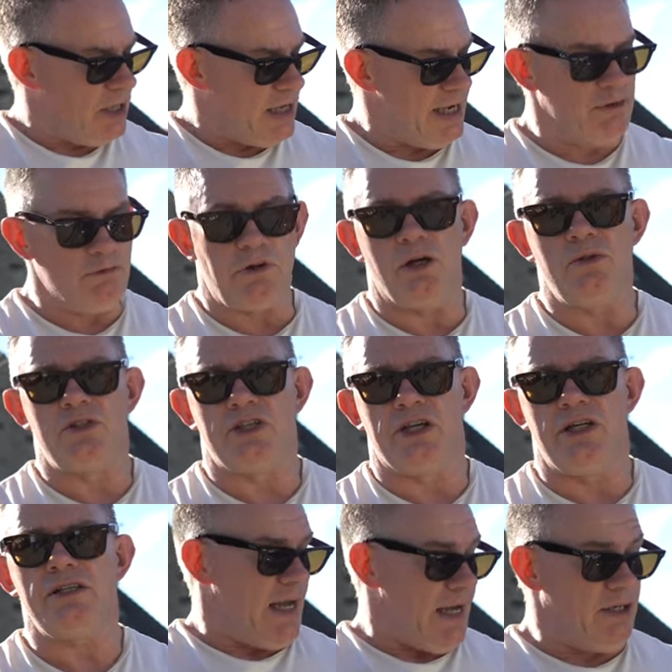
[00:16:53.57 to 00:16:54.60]
and
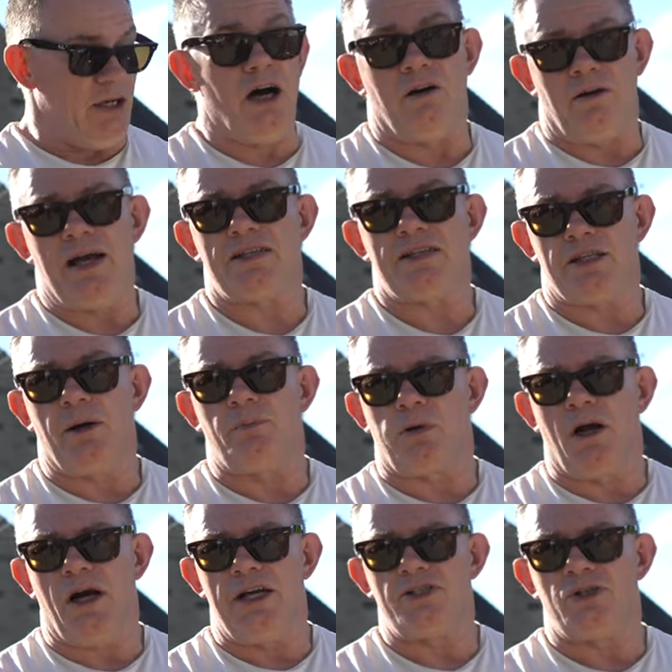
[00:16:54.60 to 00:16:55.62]
rotors and RS
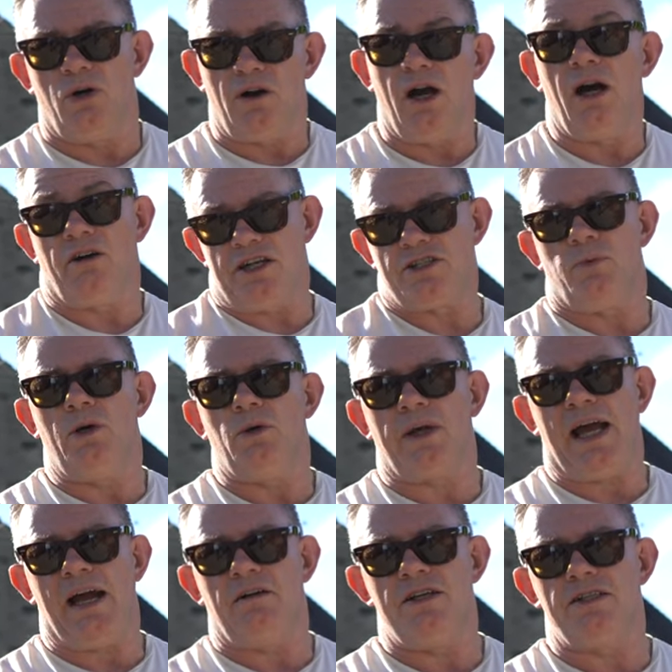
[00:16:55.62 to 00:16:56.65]
uprights or RS wheel
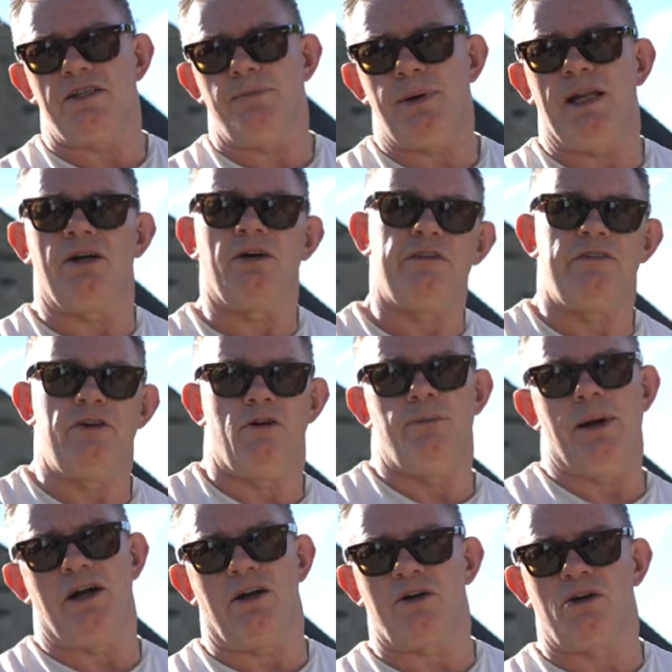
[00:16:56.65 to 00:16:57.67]
carriers depending on if you're
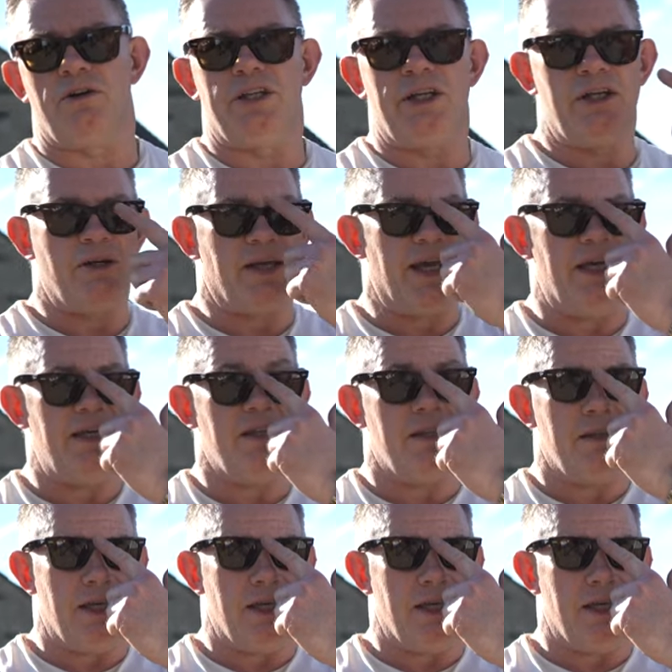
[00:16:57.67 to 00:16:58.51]
America or in the UK